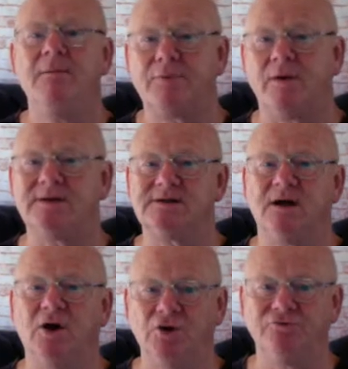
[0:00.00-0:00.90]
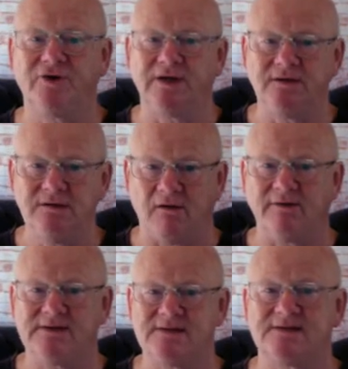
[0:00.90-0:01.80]
priced at
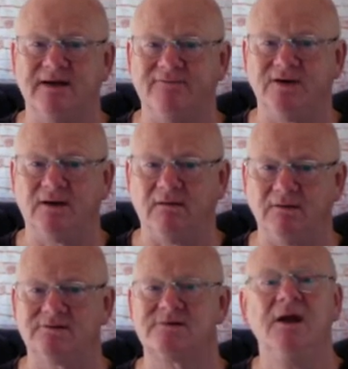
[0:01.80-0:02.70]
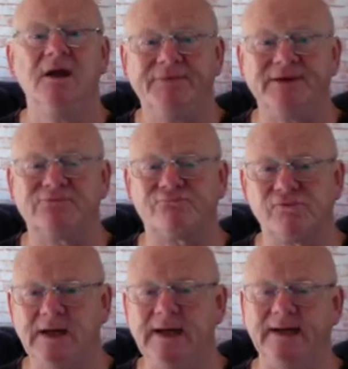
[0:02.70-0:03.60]
$197. This
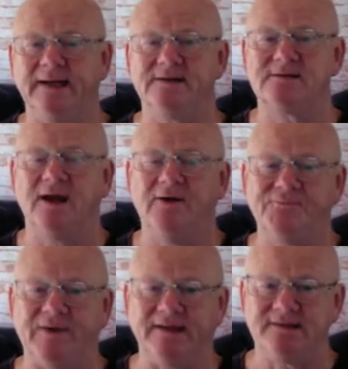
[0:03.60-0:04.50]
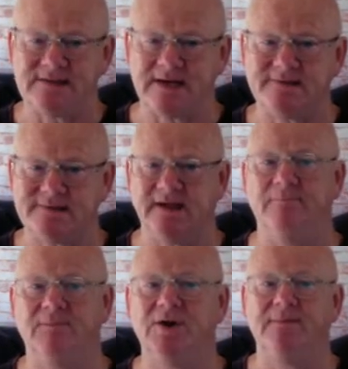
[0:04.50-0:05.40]
really is a
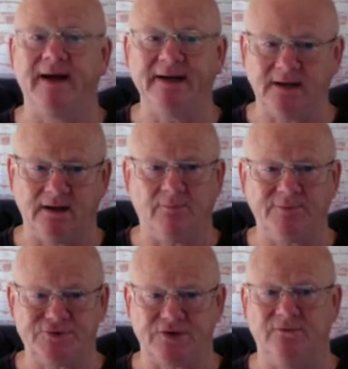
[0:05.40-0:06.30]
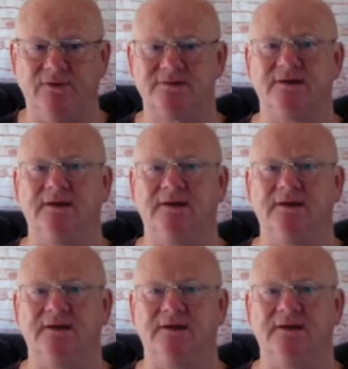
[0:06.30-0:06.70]
fantastic money making opportunity.